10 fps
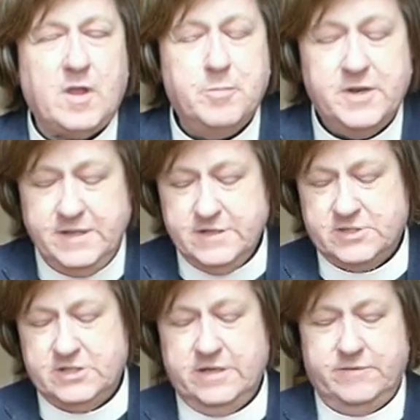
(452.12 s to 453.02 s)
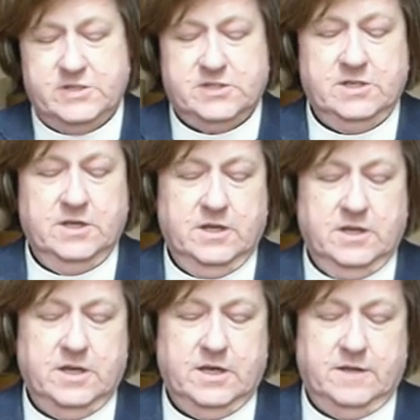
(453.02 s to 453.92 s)
But in the service,
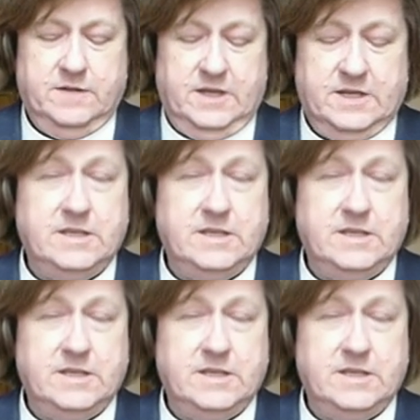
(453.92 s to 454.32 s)
the